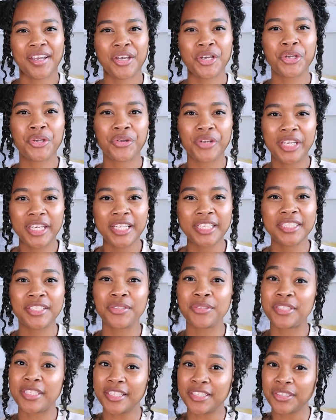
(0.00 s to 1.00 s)
Agreeing
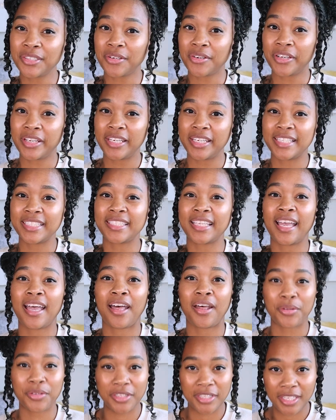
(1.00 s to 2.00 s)
to disagree is a
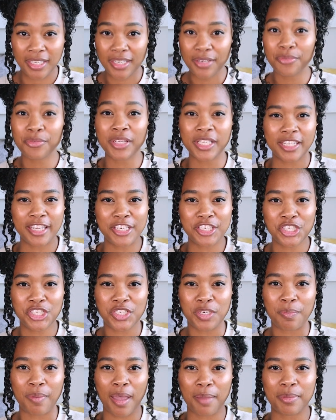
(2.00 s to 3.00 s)
healthy
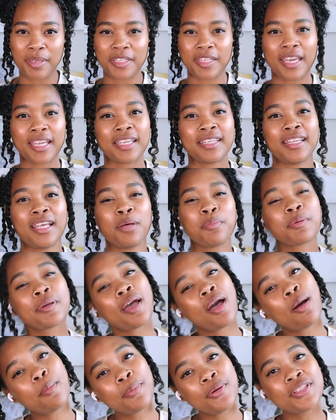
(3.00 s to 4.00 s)
relationship habit that can help
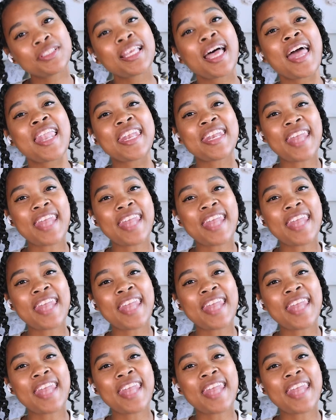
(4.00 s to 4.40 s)
couples